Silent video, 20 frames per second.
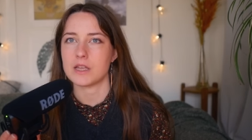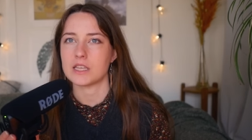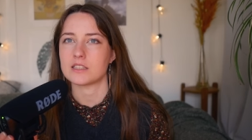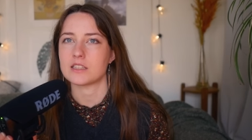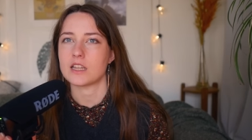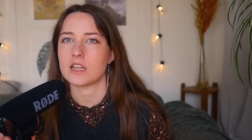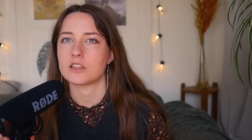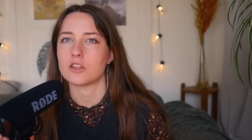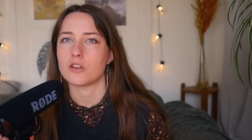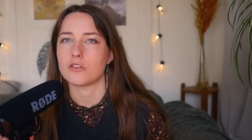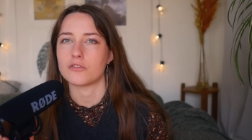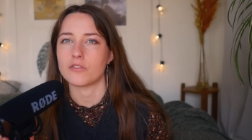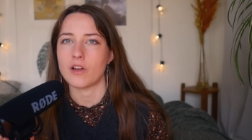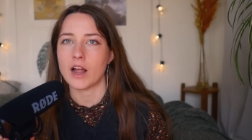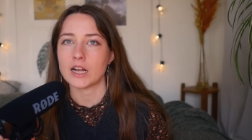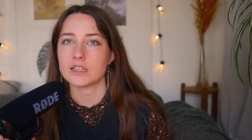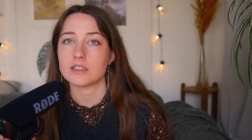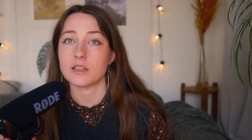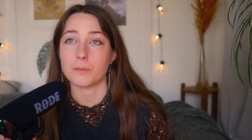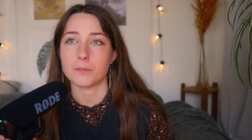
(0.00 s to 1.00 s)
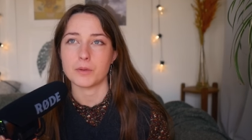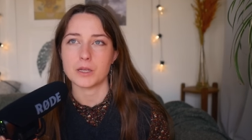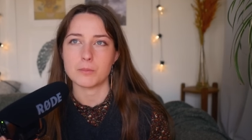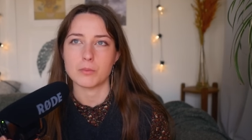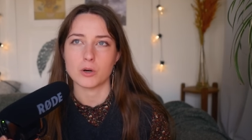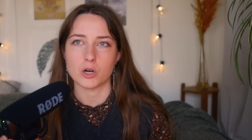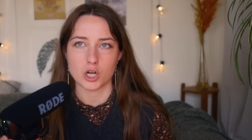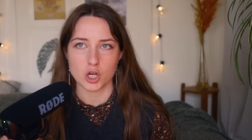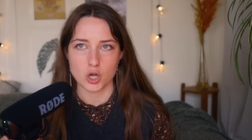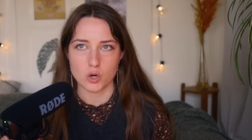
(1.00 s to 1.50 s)
is that the fact that
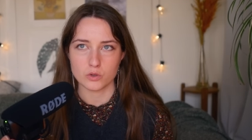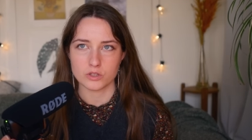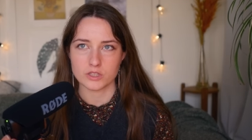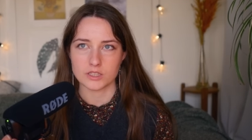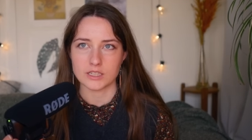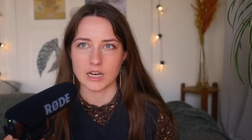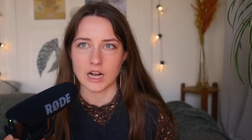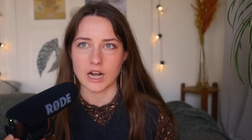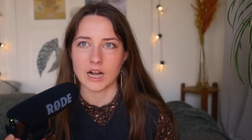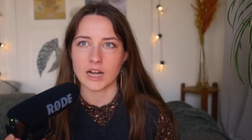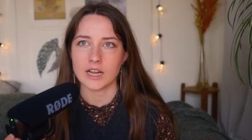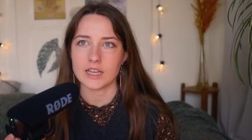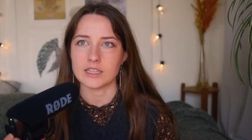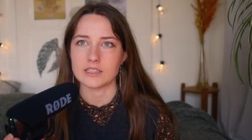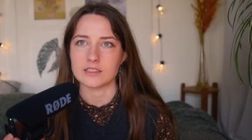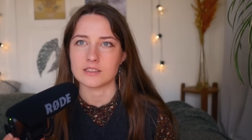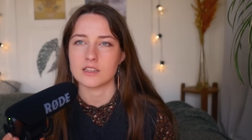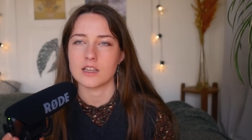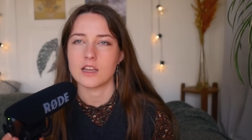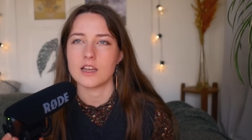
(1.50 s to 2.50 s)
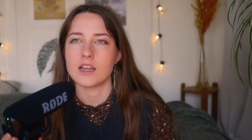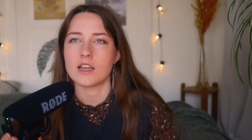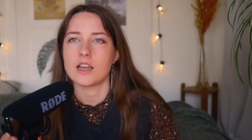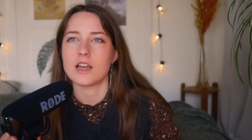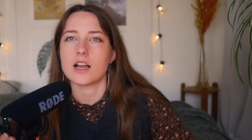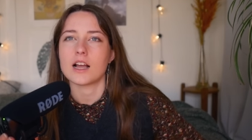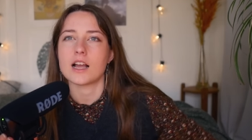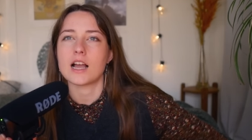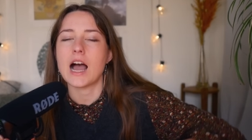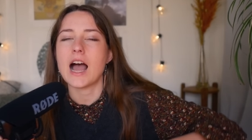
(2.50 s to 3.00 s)
people are going to die is
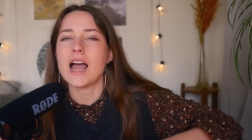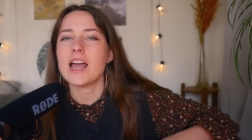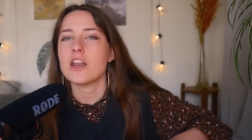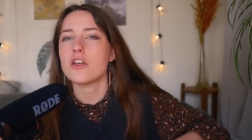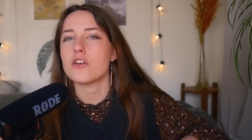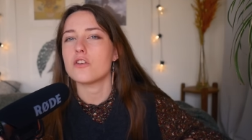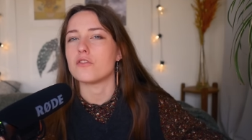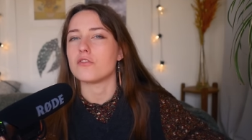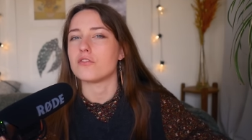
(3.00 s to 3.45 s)
kind of